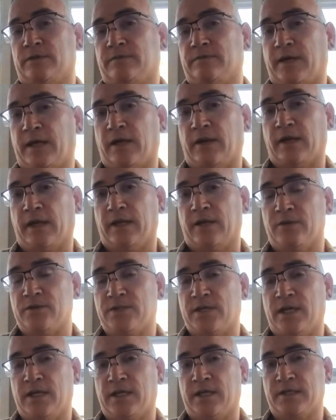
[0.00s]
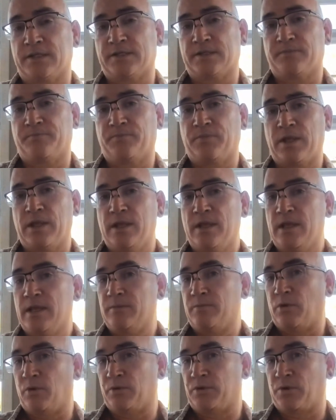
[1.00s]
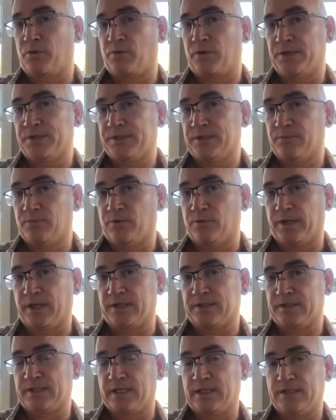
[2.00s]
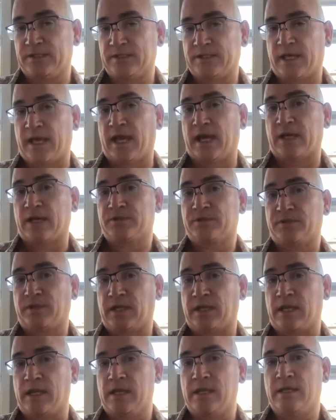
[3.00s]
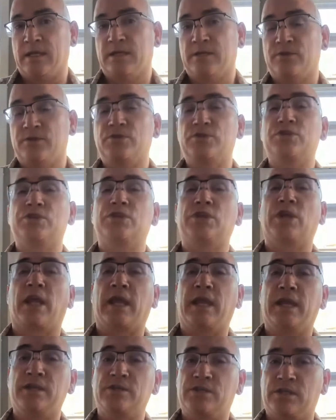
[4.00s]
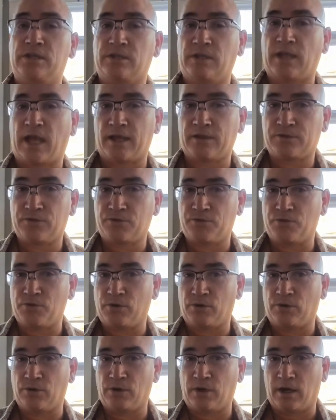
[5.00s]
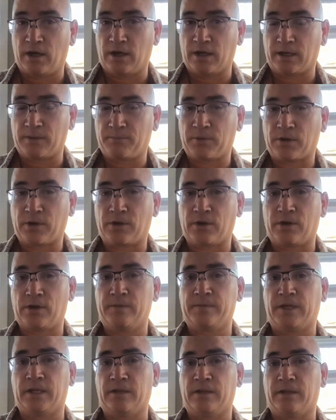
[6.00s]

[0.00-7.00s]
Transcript: fire energetics. But with the wisdom rings, it is actually changing that tool on a permanent